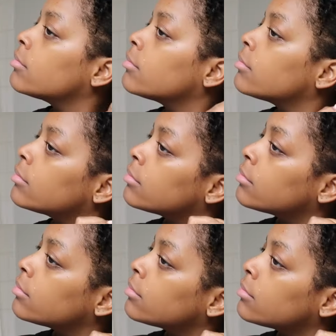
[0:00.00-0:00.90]

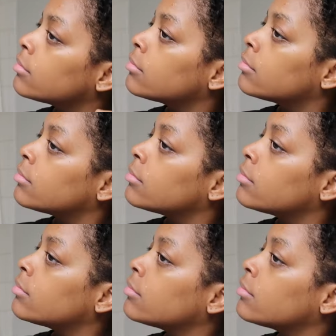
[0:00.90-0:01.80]

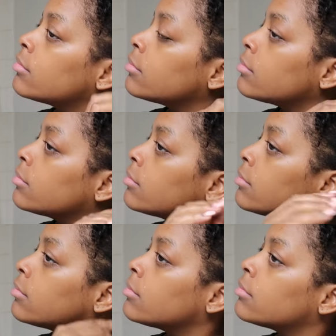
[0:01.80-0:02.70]

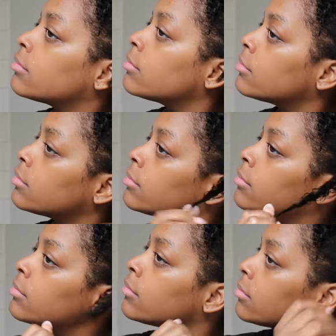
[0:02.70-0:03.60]

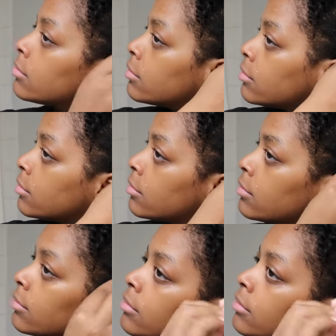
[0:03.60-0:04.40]
[no speech]